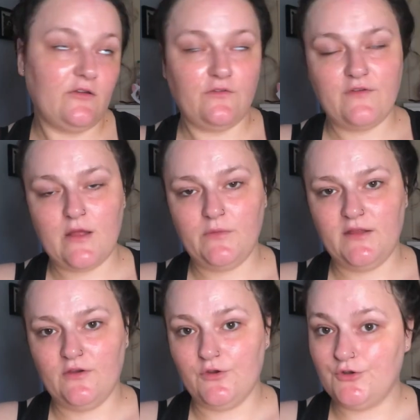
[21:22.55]
tell your family,
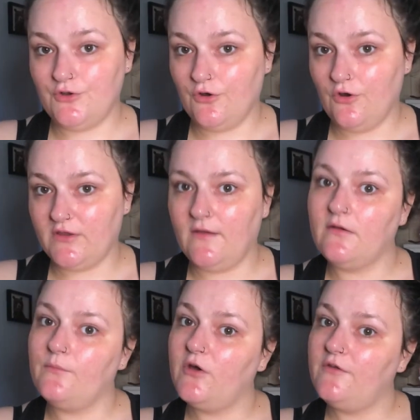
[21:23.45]
tell your dog, tell
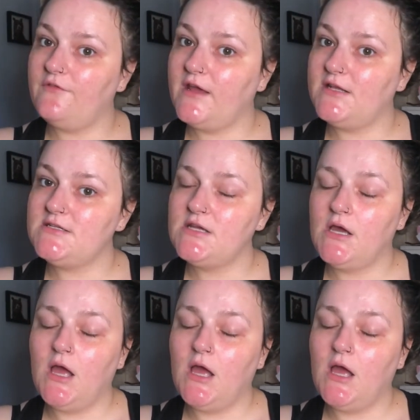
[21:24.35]
your boyfriend,